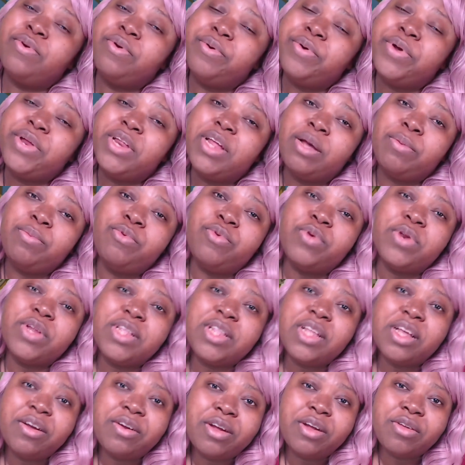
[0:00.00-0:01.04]
already uploaded
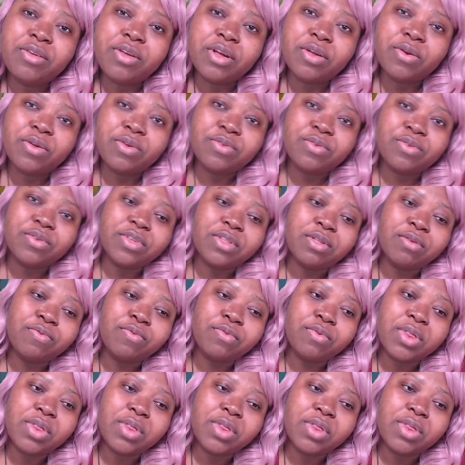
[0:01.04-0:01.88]
there. And you can also see the full